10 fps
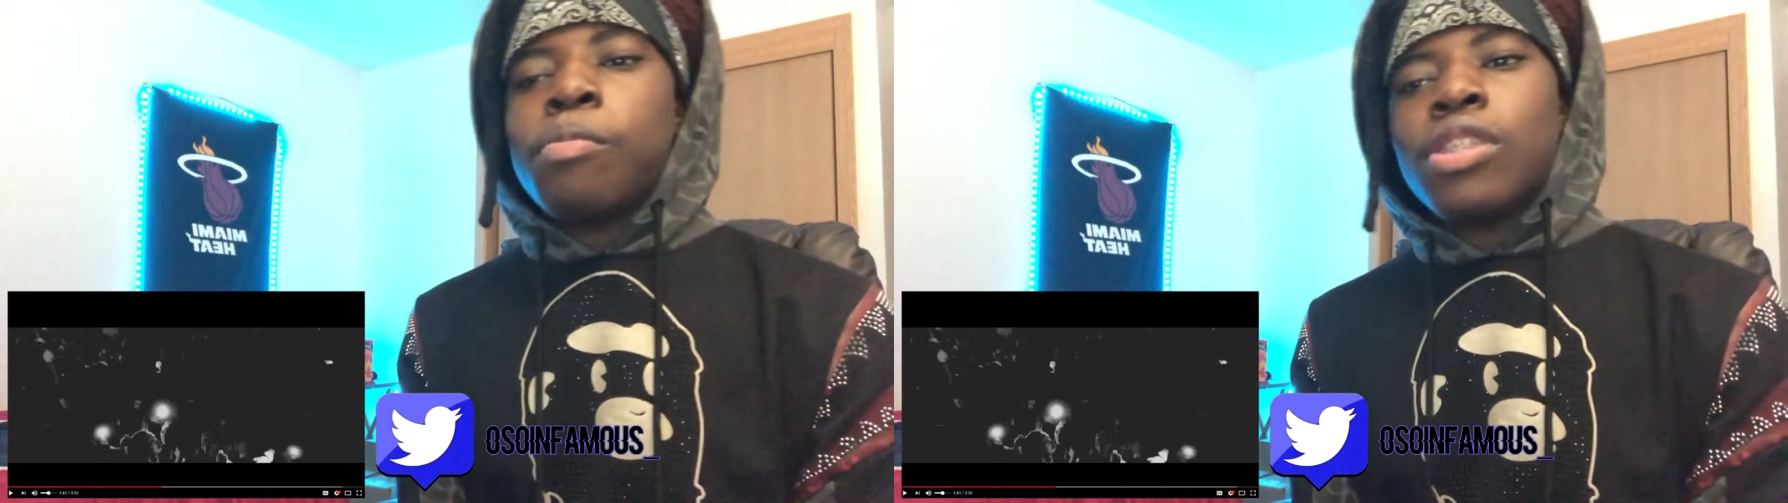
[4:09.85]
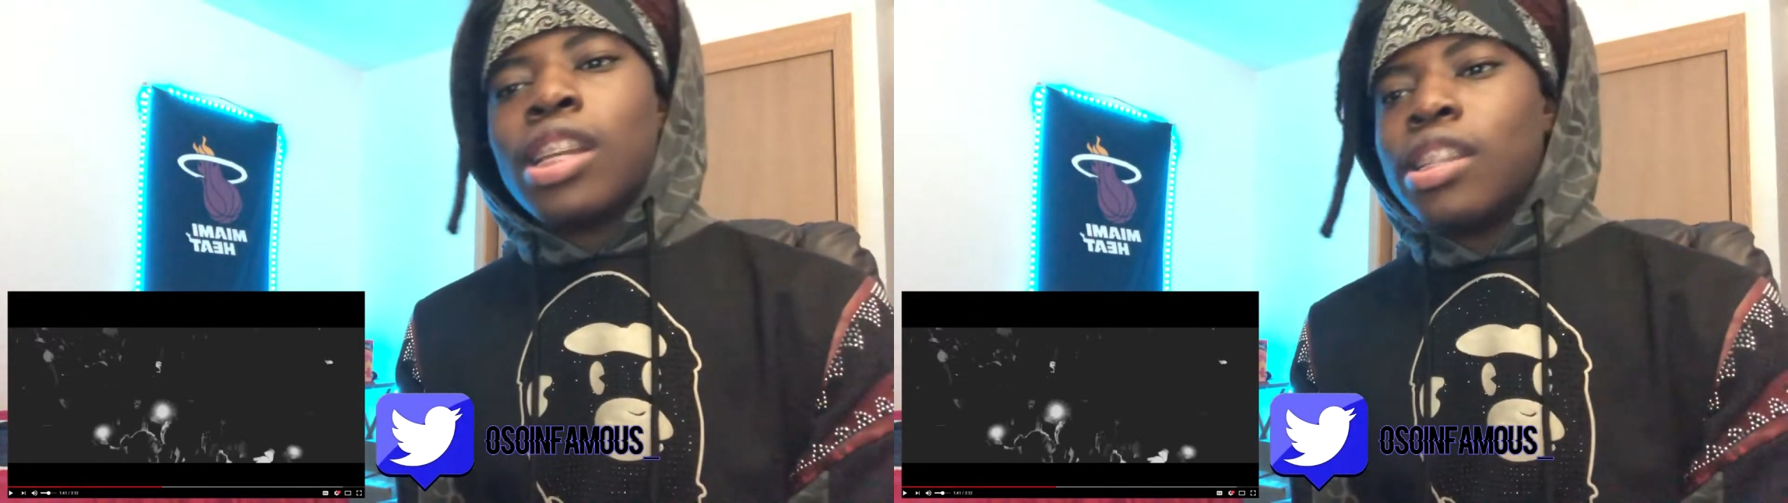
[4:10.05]

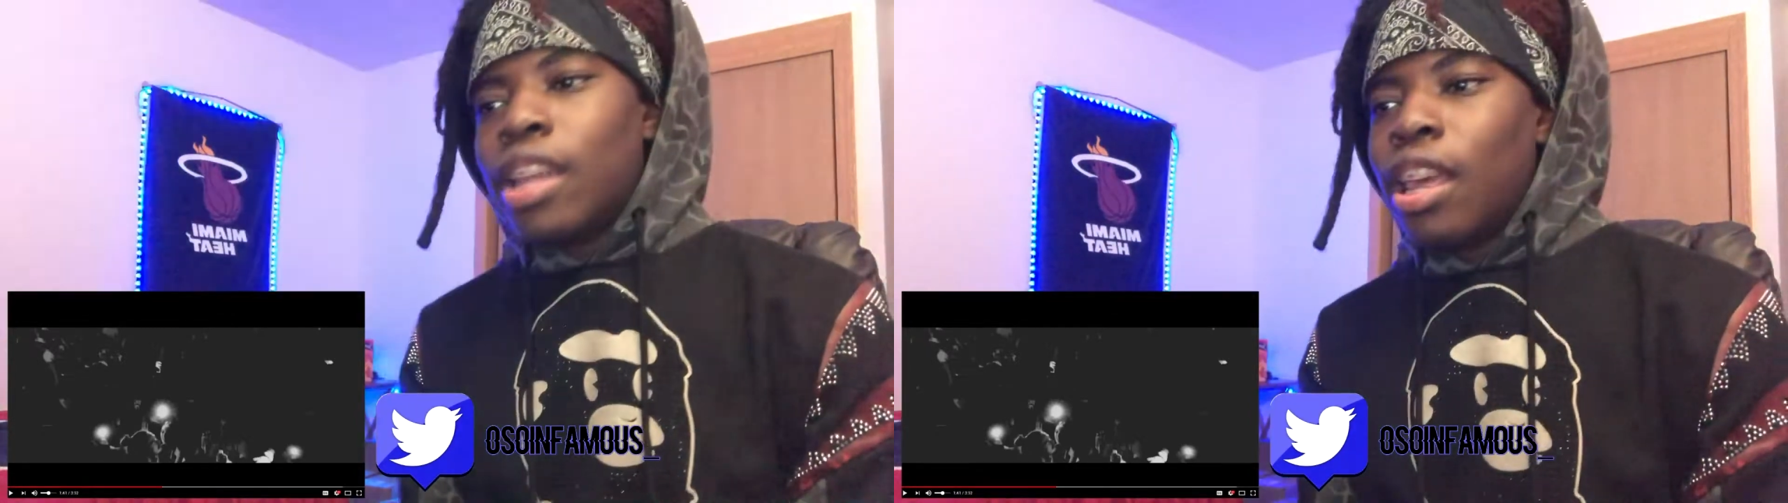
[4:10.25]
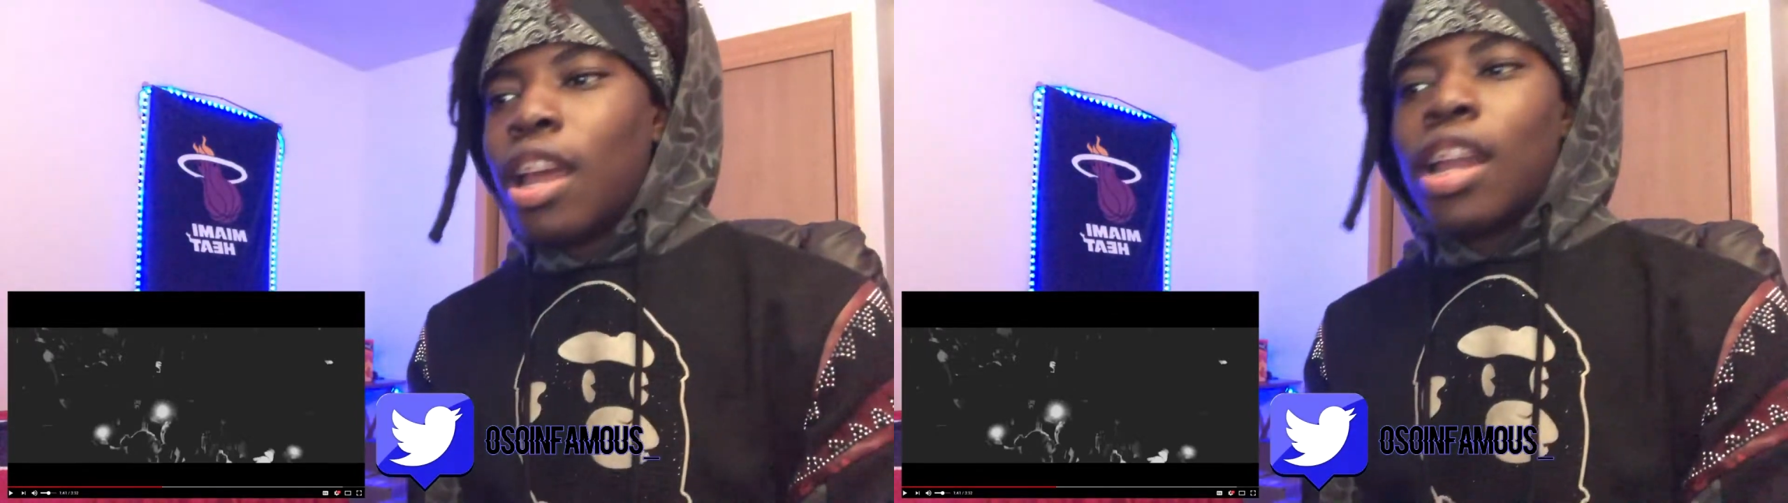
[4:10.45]
It's like,
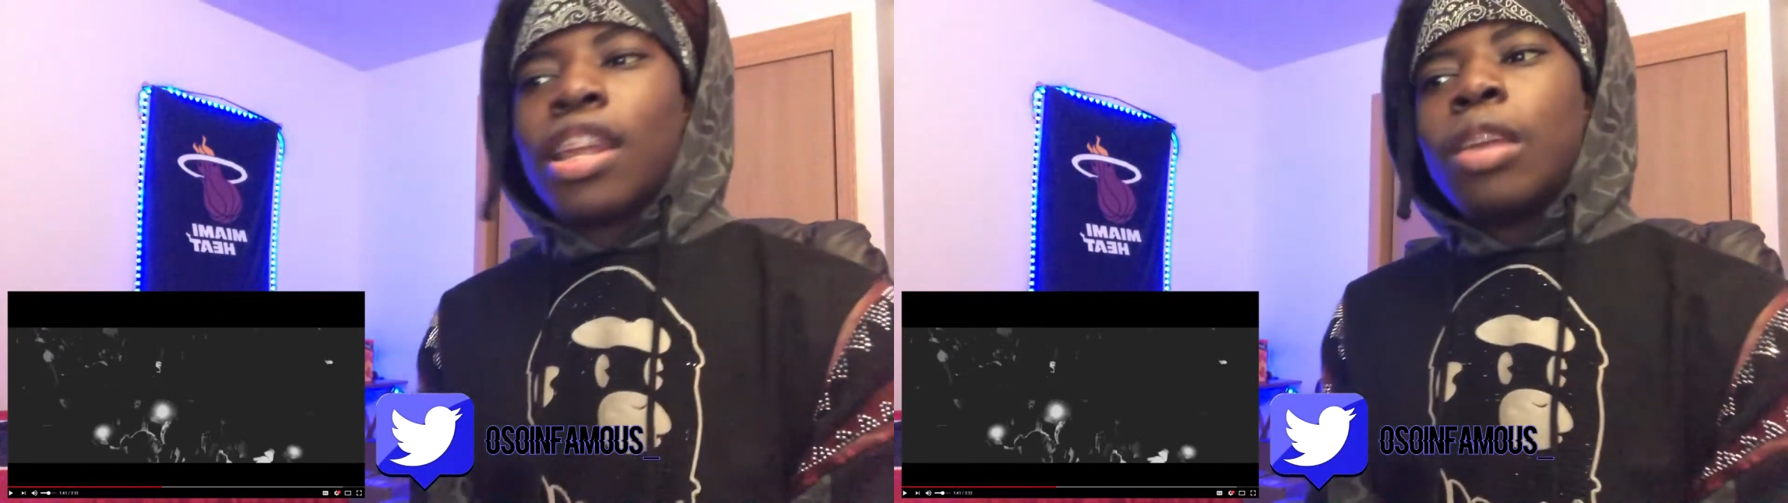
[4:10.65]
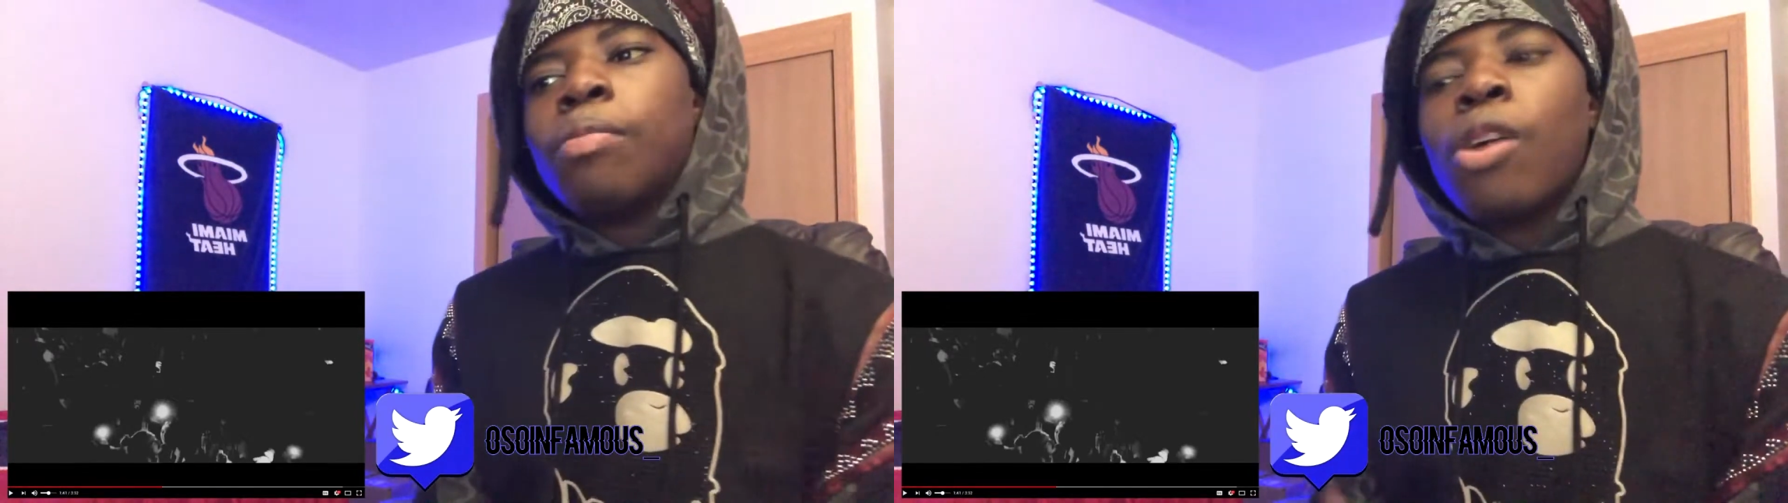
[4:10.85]
dang, I got to
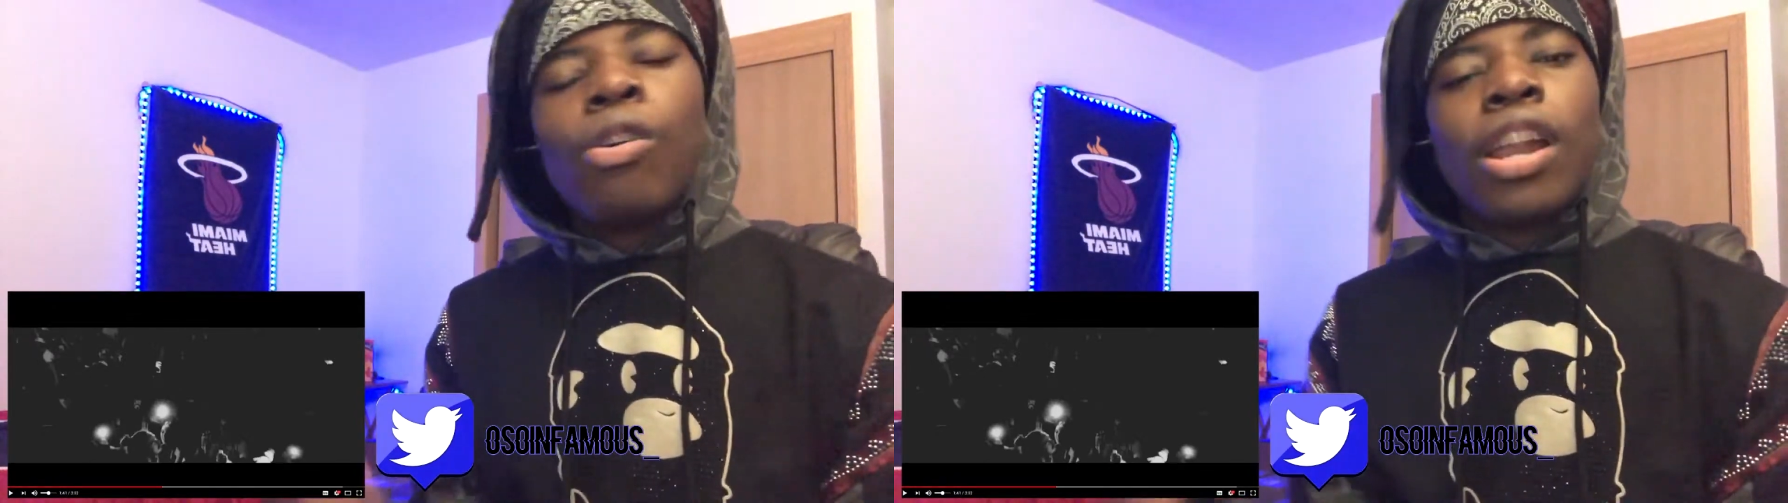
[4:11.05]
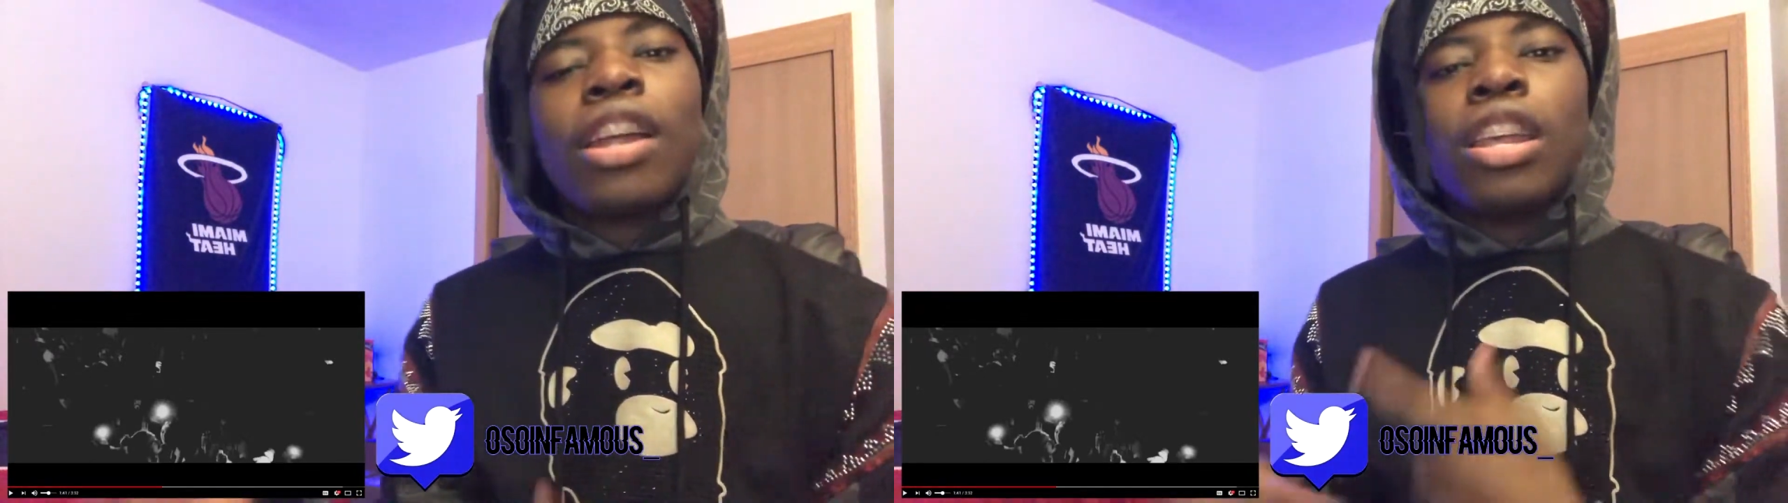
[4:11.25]
keep going.
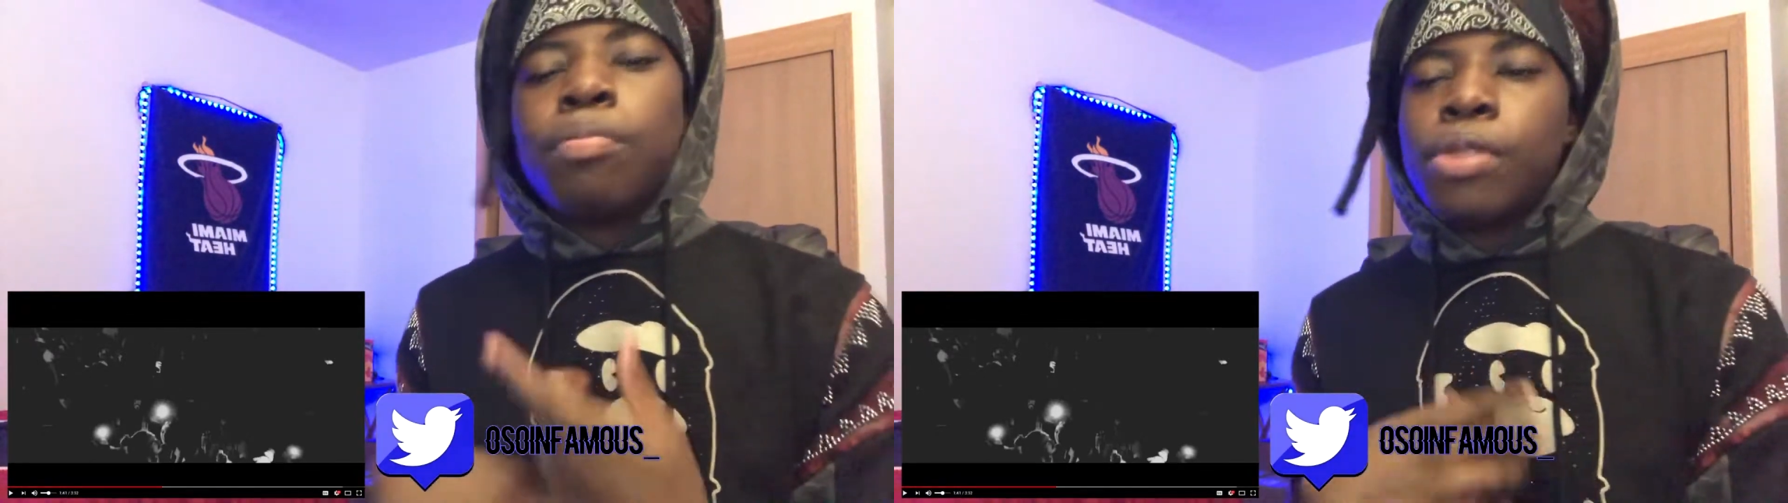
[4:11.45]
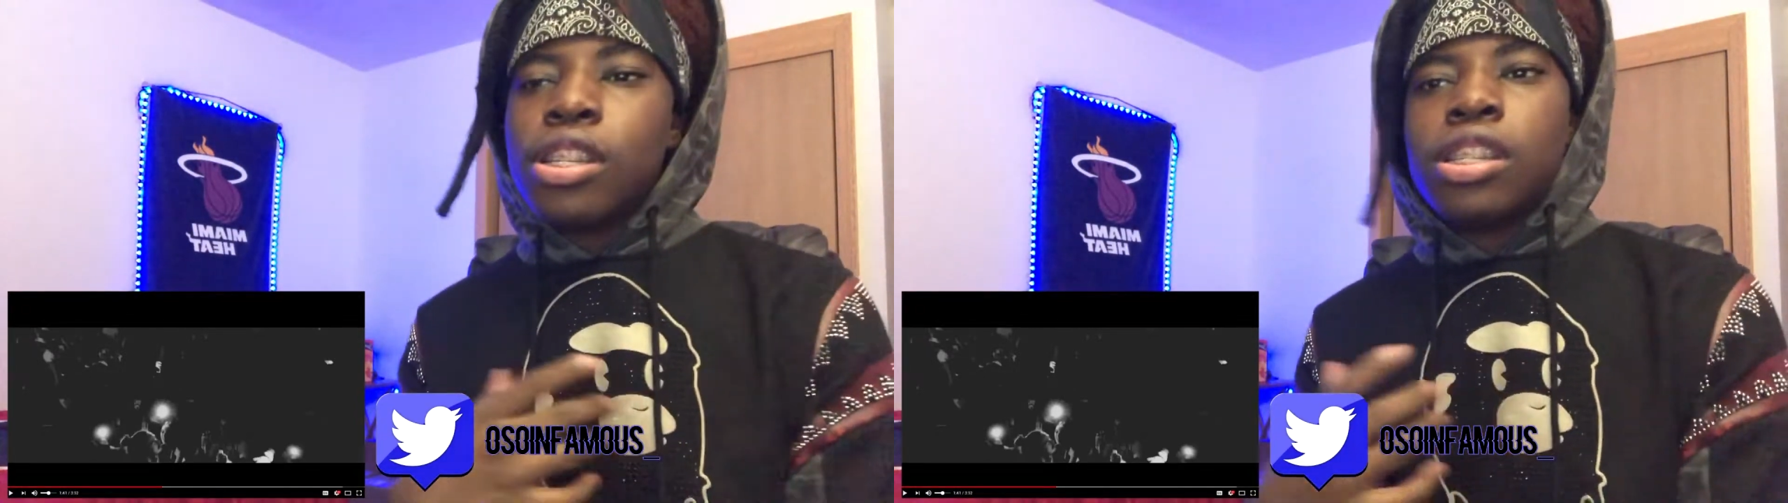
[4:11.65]
I got to keep
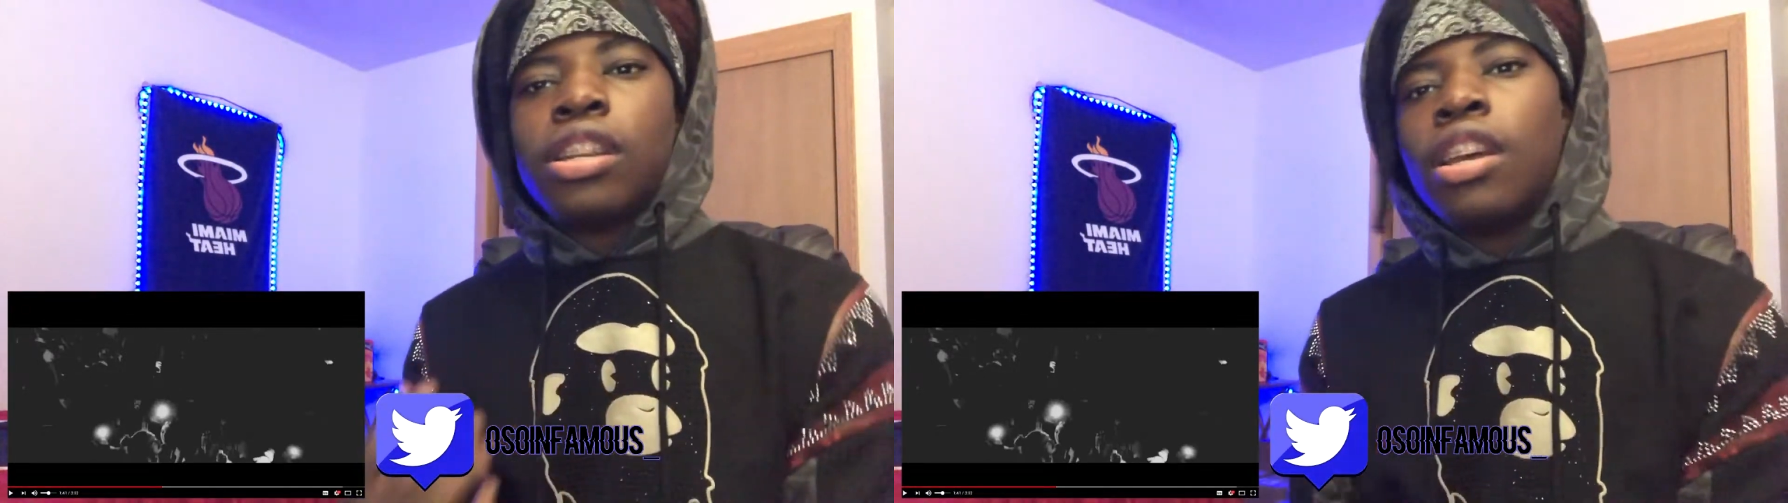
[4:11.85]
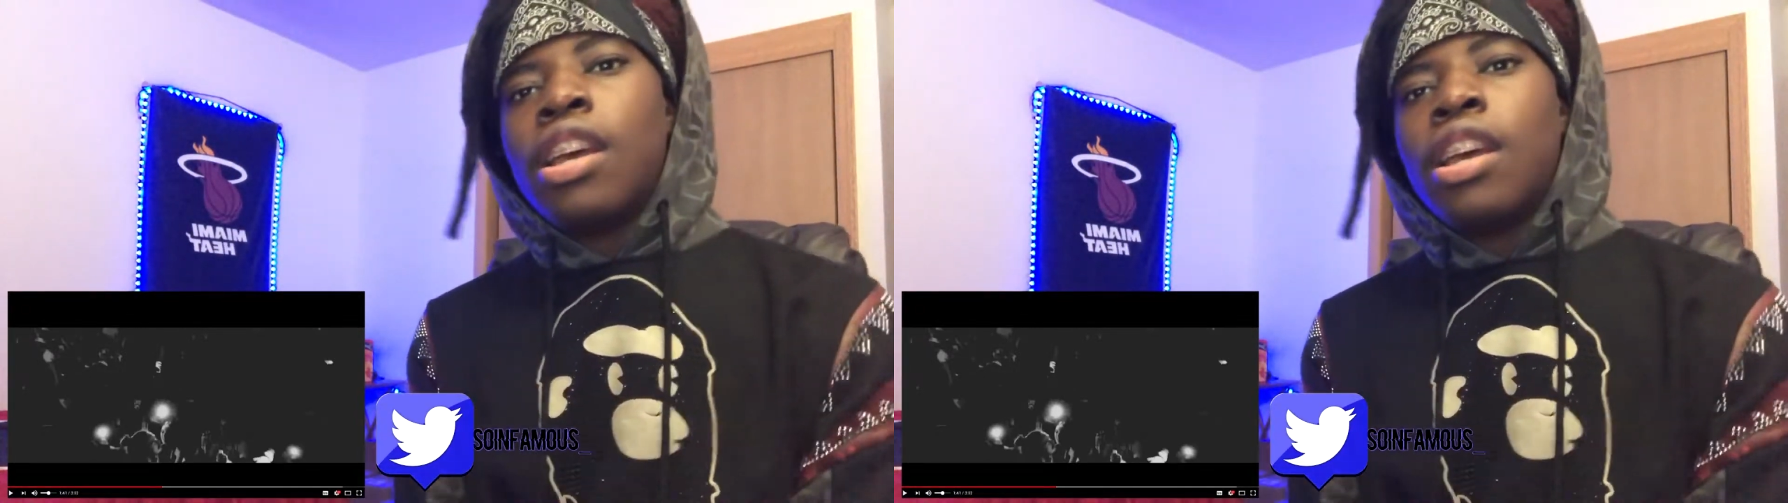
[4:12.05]
pushing.